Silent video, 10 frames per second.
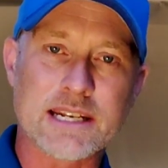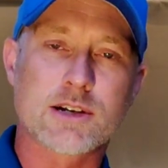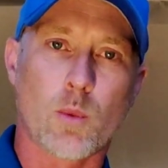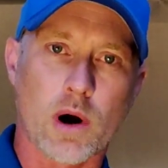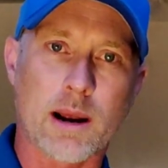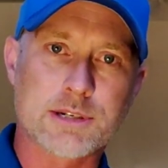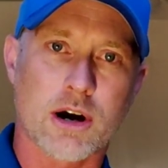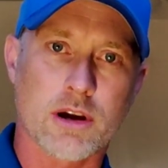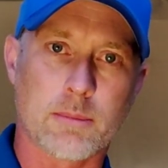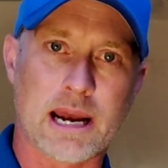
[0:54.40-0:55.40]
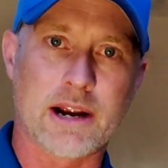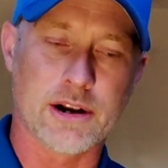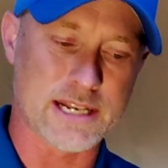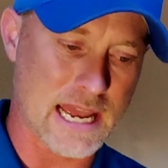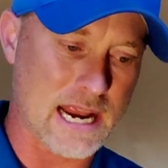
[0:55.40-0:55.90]
into what I'm talking about
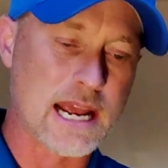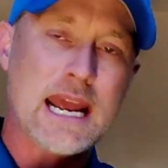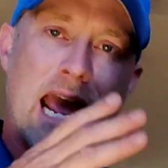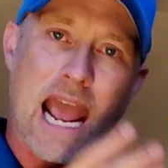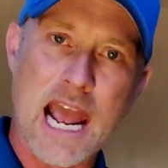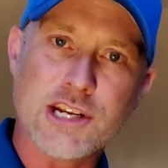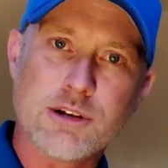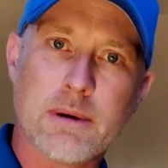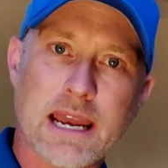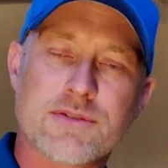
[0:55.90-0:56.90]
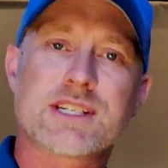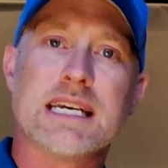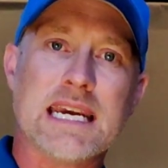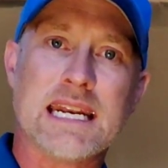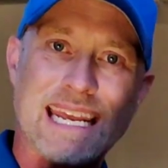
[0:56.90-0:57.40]
here today. As you may have
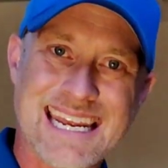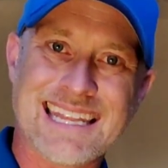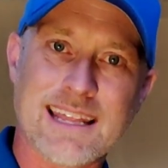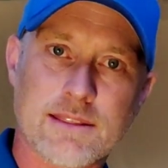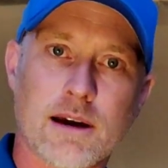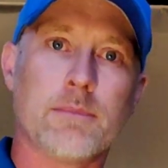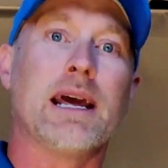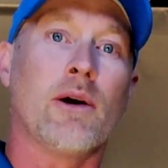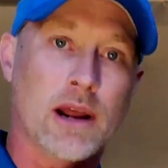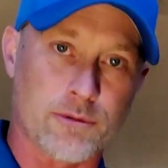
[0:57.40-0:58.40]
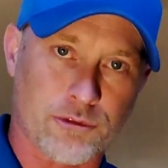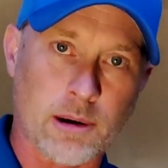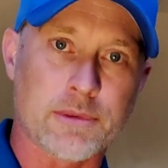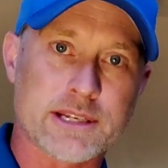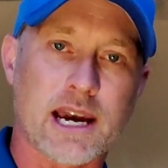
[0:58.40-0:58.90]
seen in the thumbnail and
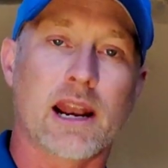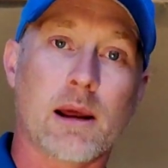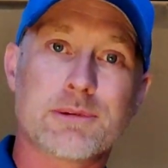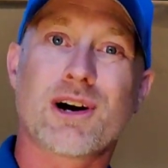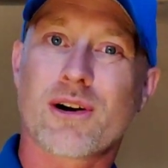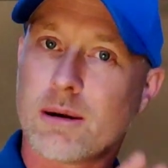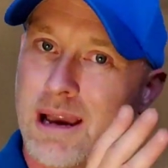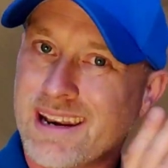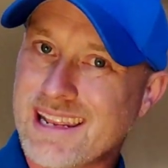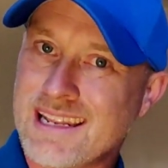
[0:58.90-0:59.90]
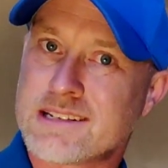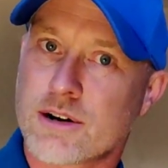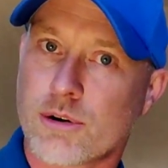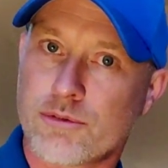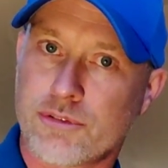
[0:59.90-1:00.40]
from the title, I'm talking about internal